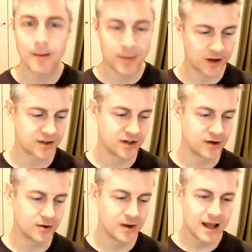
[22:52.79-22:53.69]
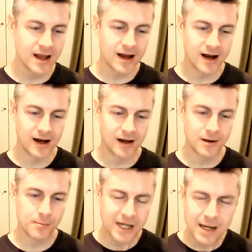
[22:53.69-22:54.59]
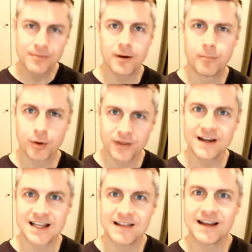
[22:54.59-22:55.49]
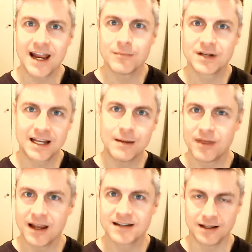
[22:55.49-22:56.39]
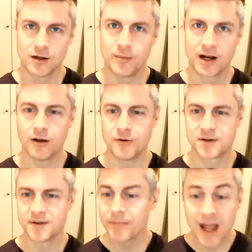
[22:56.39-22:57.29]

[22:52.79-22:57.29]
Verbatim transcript: but also uh, keep put things in the game to keep things a little bit close.